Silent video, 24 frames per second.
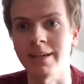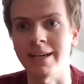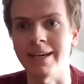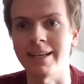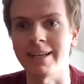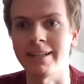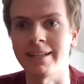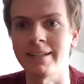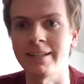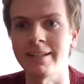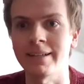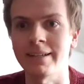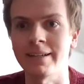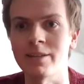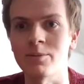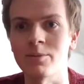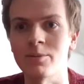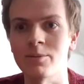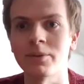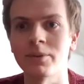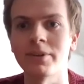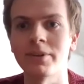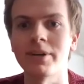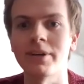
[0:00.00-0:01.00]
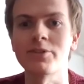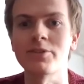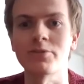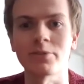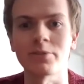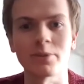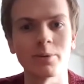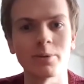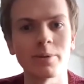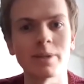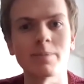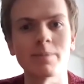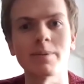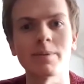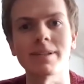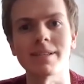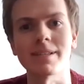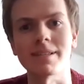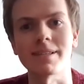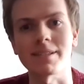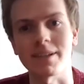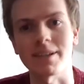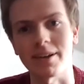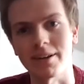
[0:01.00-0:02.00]
and it's one that I struggle with because
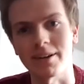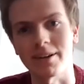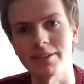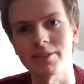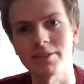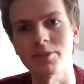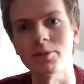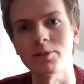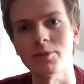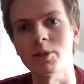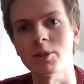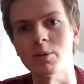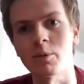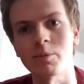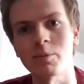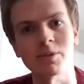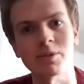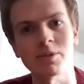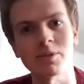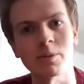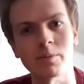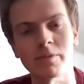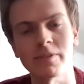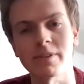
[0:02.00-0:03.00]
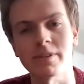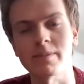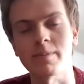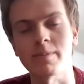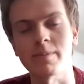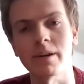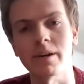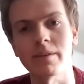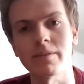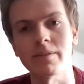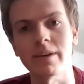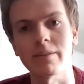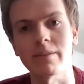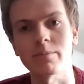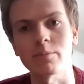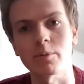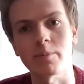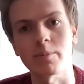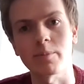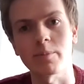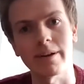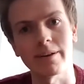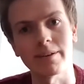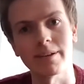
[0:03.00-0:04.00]
it's hard to come up with something on the spot if you haven't
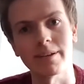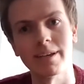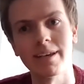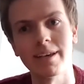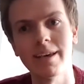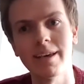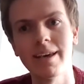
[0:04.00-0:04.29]
prepared.